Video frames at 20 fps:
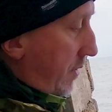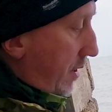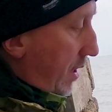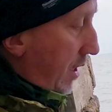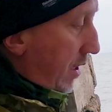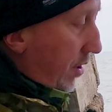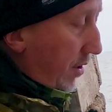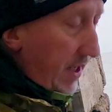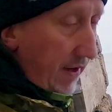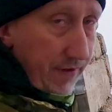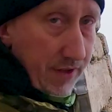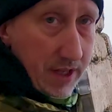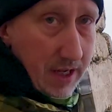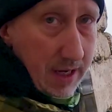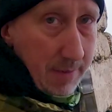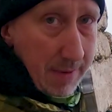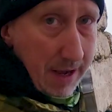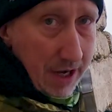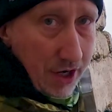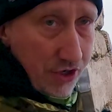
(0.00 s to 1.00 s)
and I'll give you the
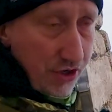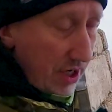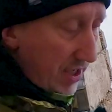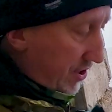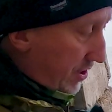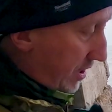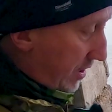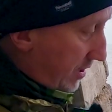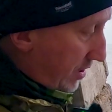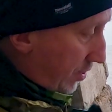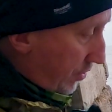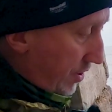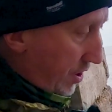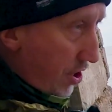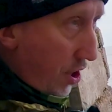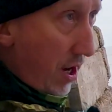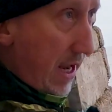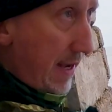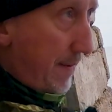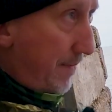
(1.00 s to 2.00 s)
email address on the
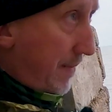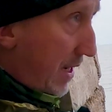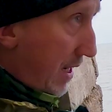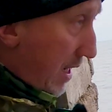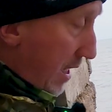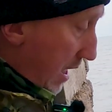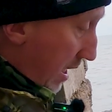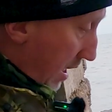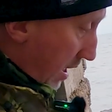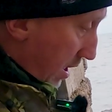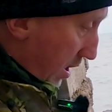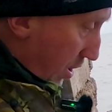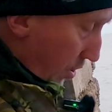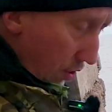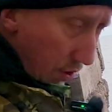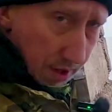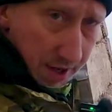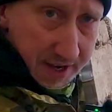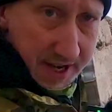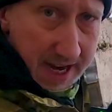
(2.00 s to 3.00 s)
night
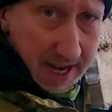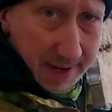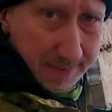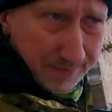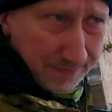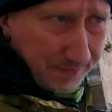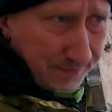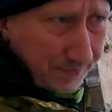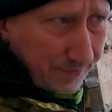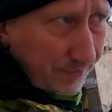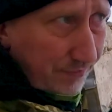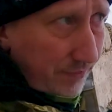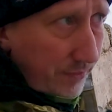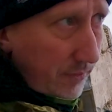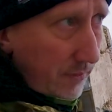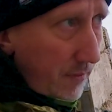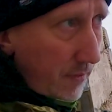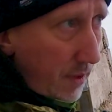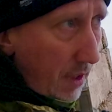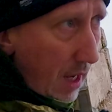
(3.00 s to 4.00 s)
or on the day
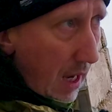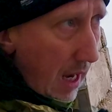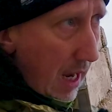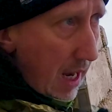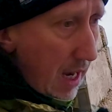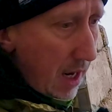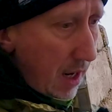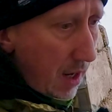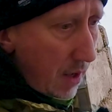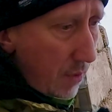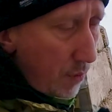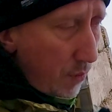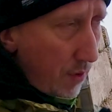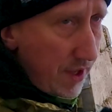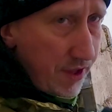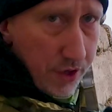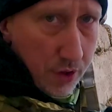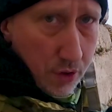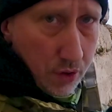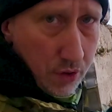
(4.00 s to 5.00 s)

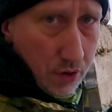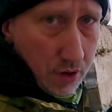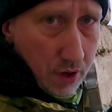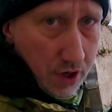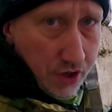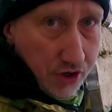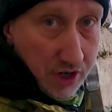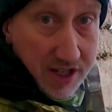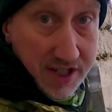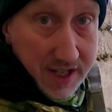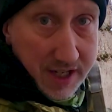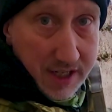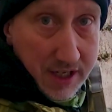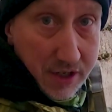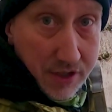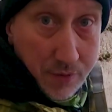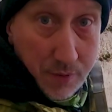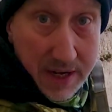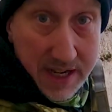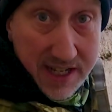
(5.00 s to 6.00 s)
with your address
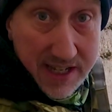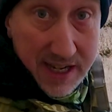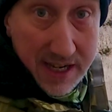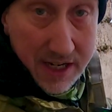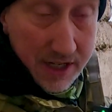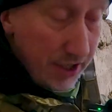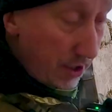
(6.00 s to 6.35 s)
details of where to send it